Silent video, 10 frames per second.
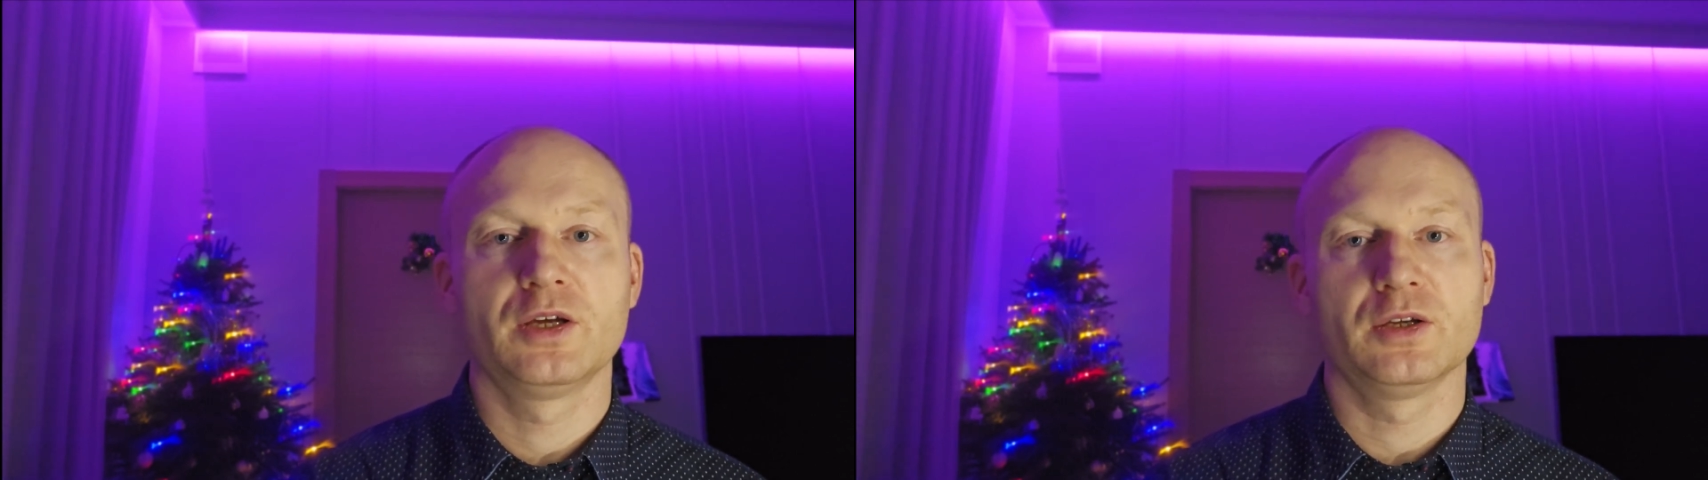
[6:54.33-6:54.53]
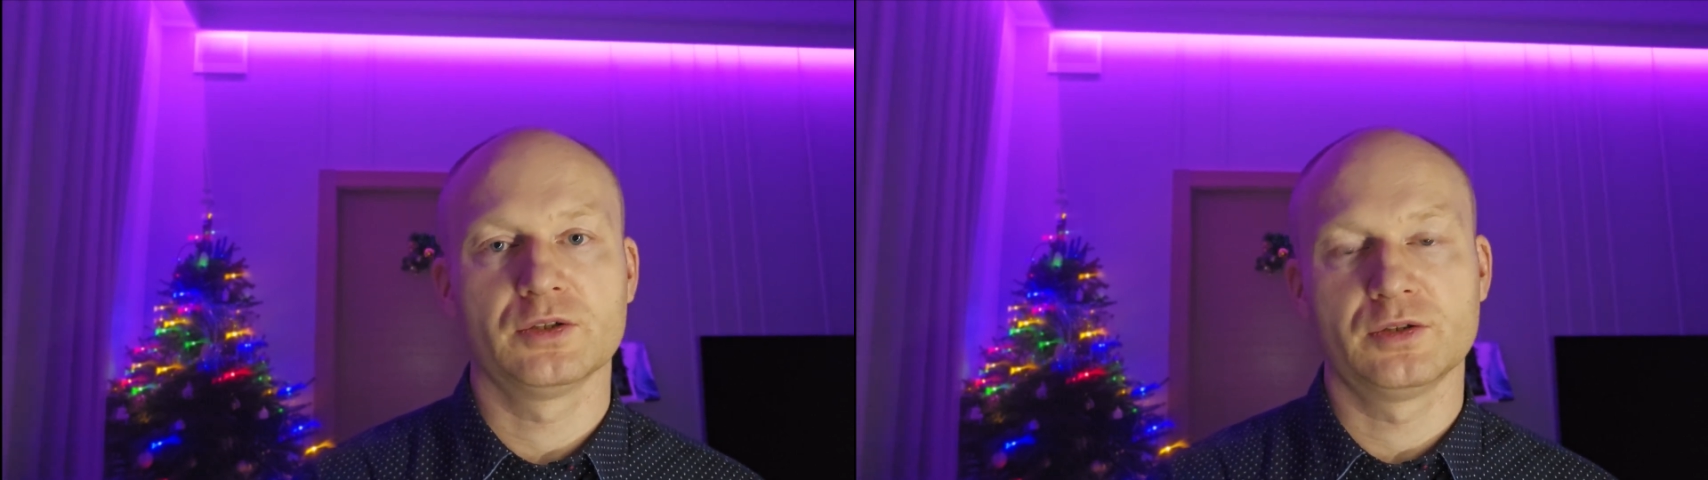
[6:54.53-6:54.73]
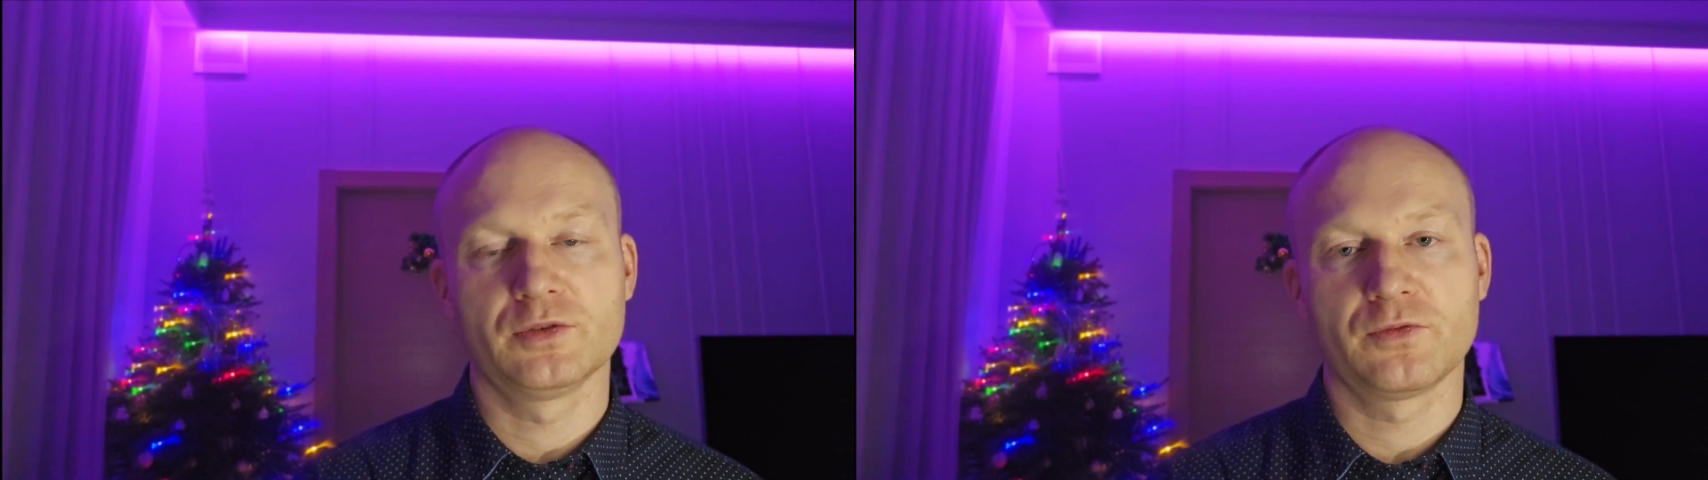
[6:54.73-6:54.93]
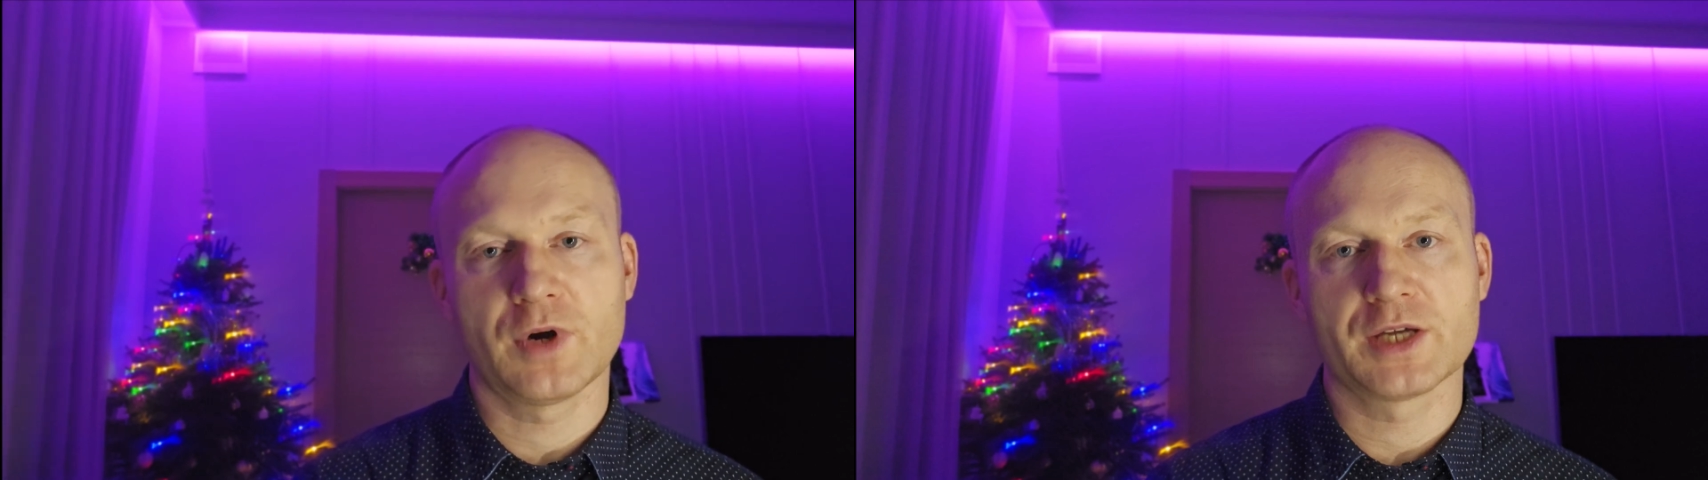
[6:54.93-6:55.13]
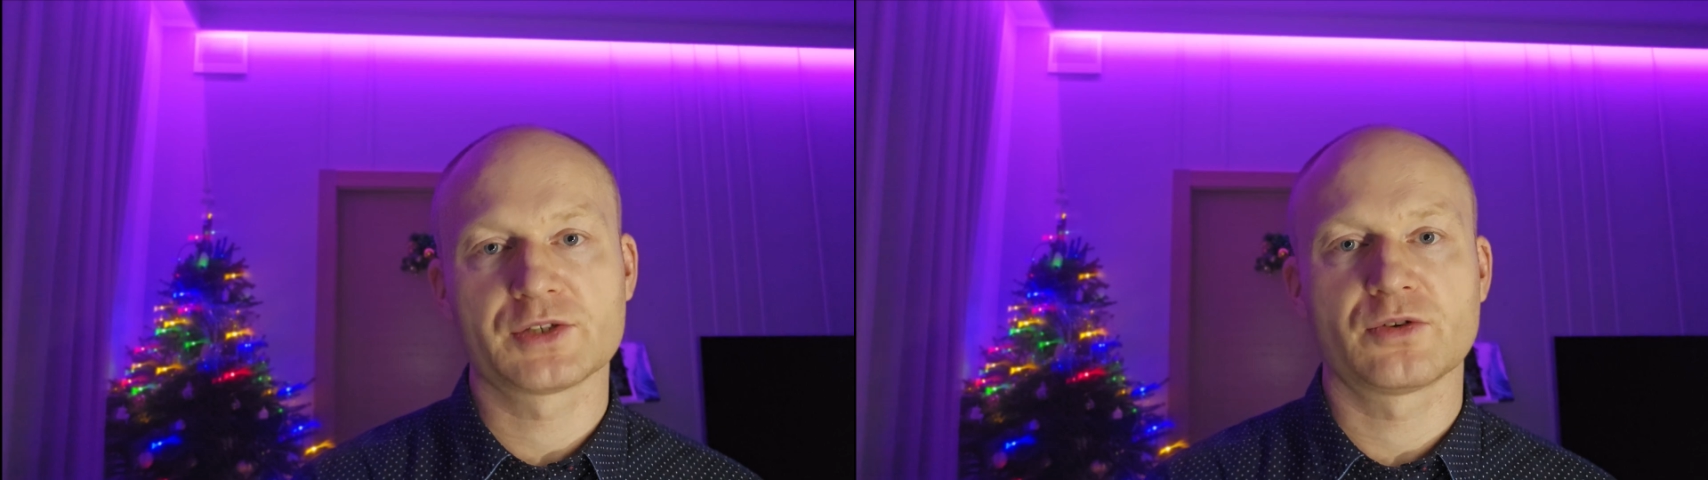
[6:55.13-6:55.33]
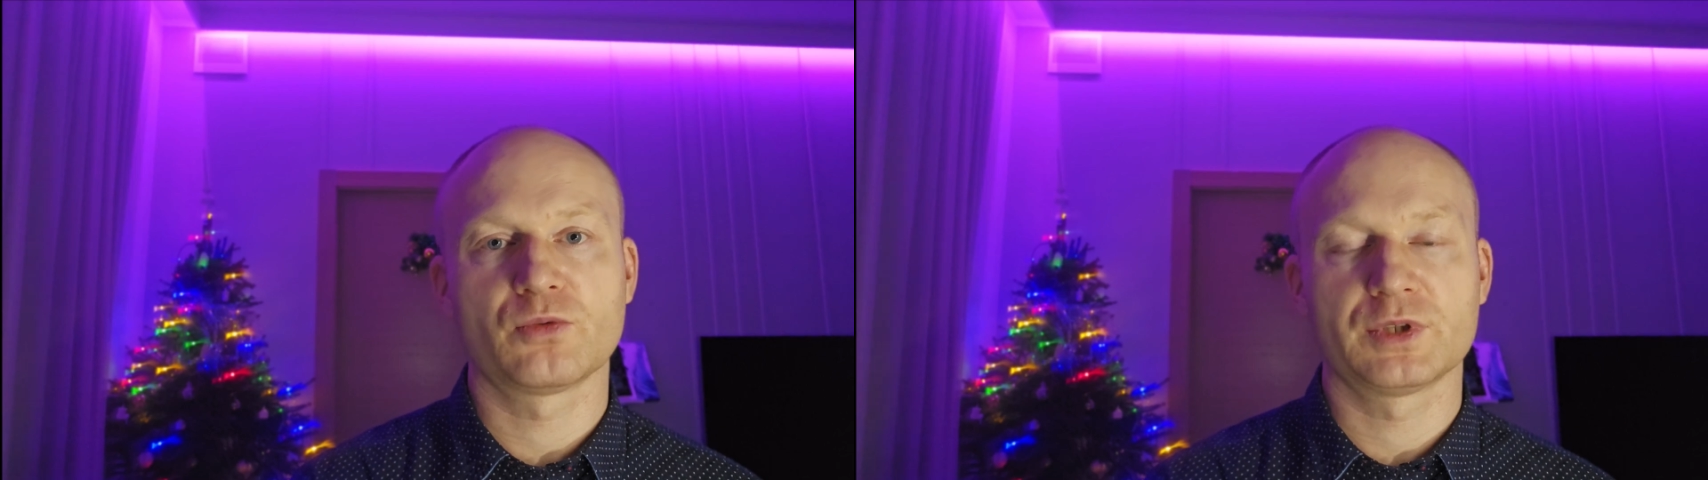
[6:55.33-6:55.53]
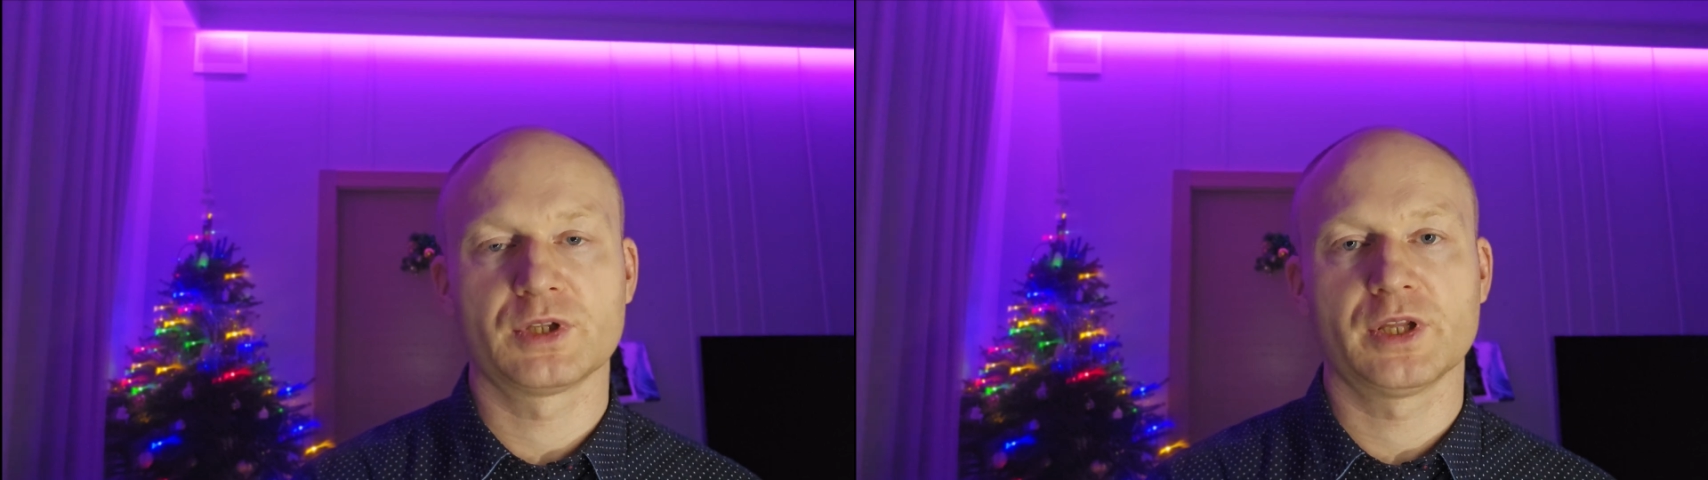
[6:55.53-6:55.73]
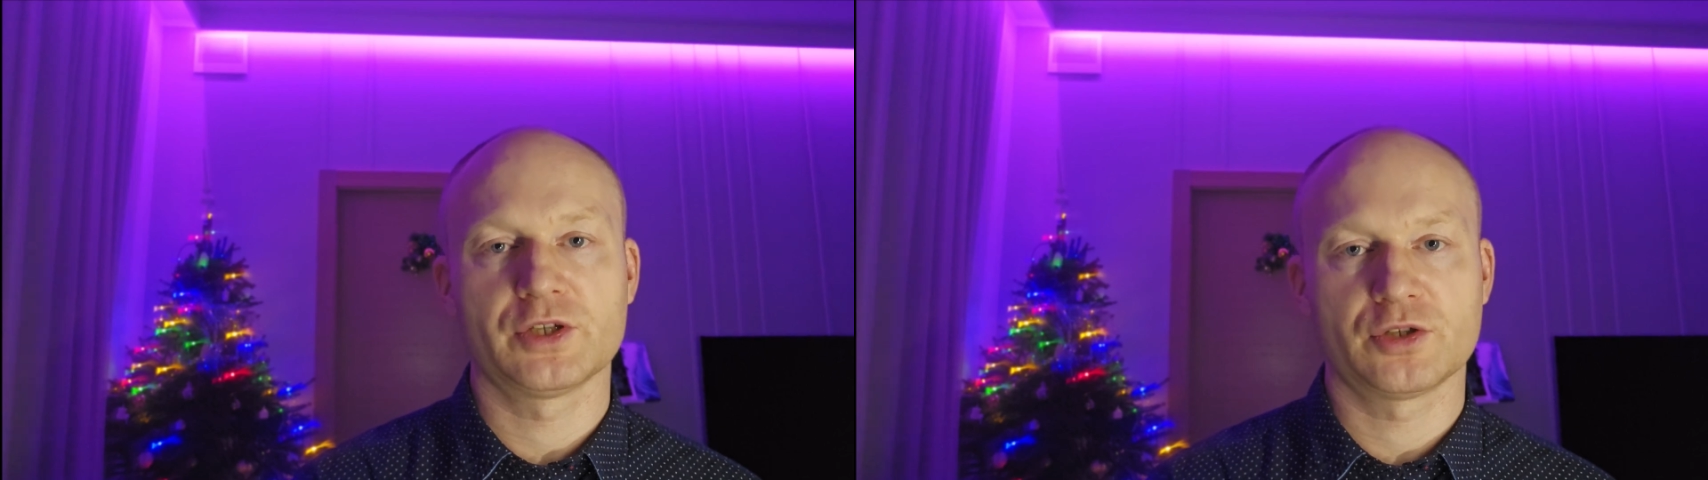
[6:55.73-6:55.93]
the faster
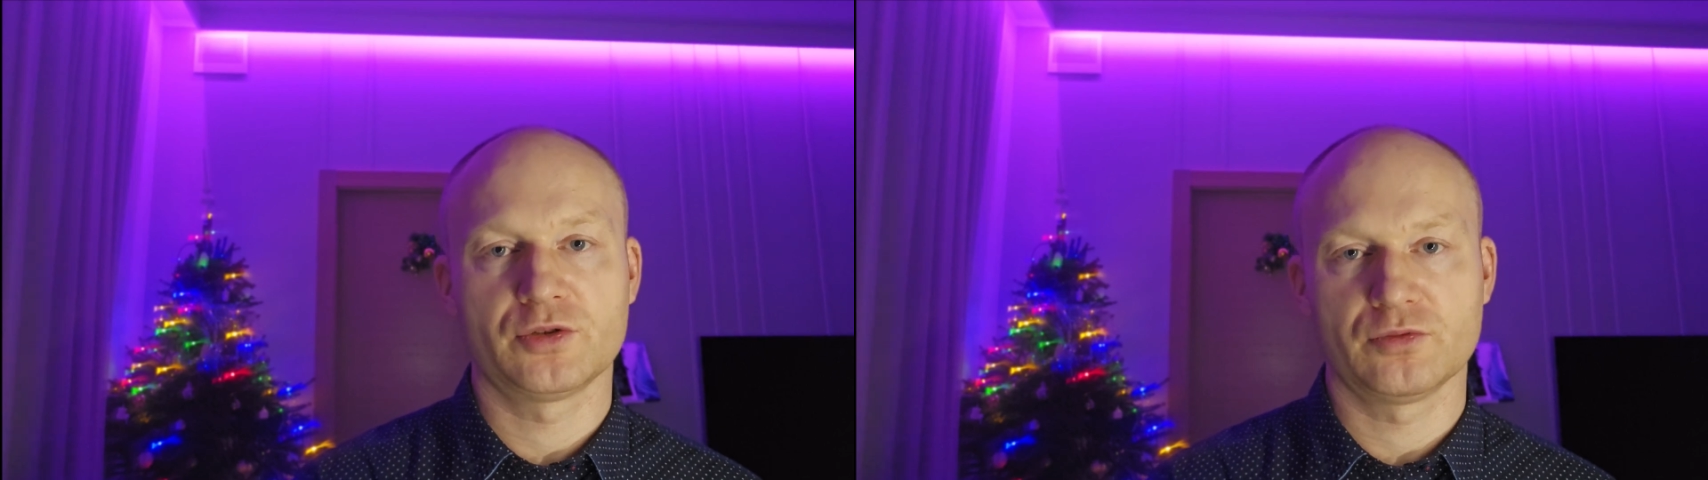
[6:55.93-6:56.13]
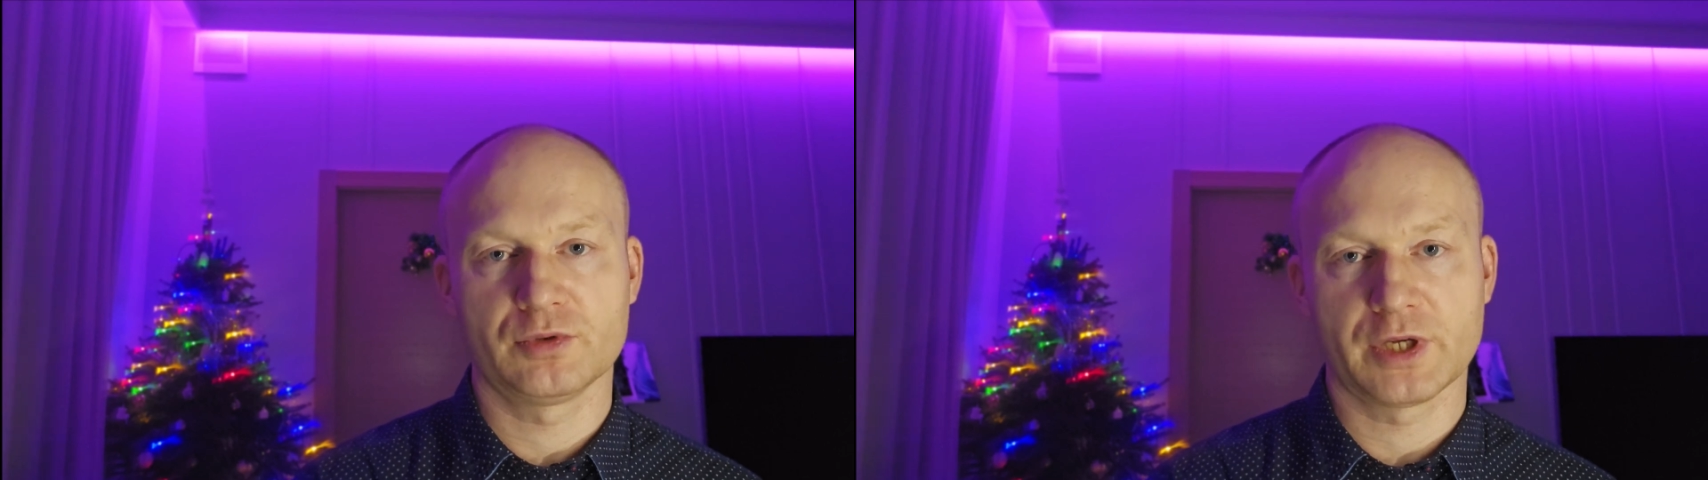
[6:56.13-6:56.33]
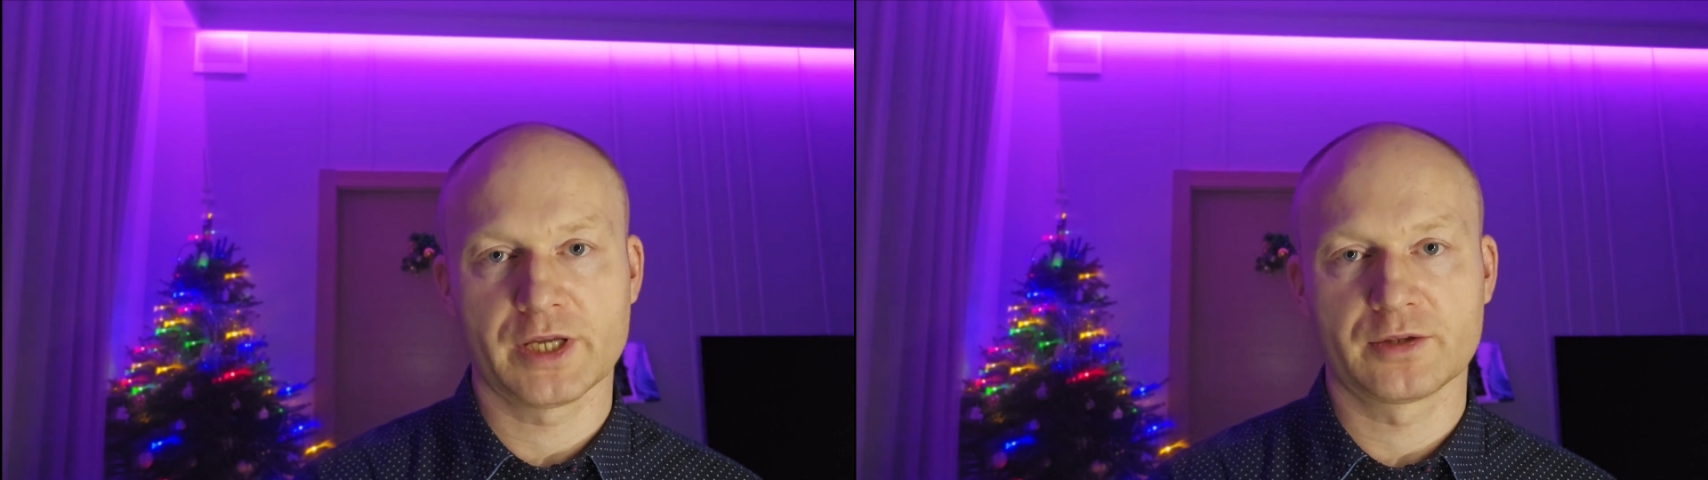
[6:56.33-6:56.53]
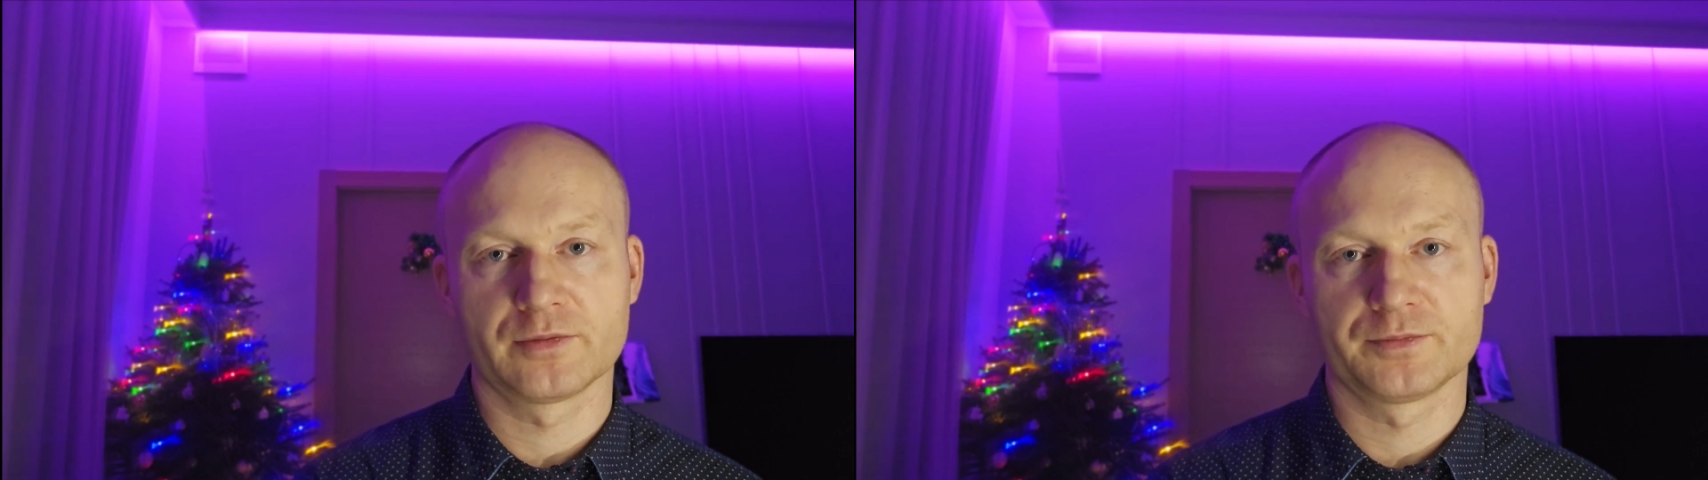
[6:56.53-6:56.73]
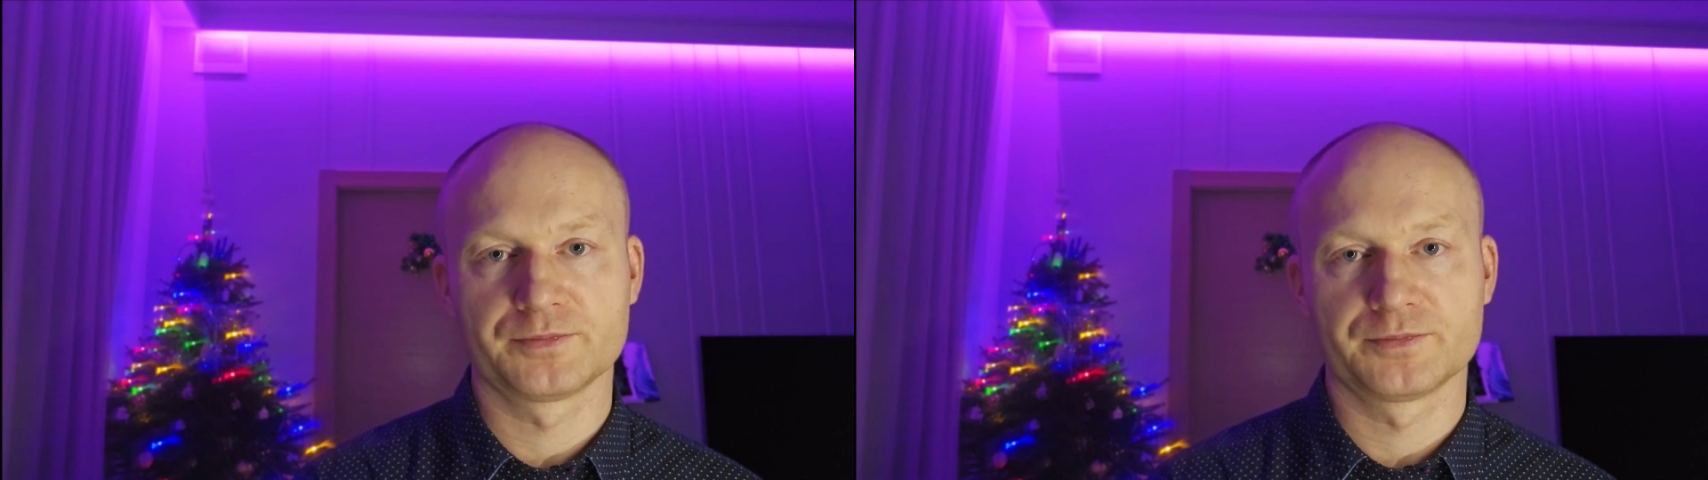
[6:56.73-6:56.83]
ventilation you will get.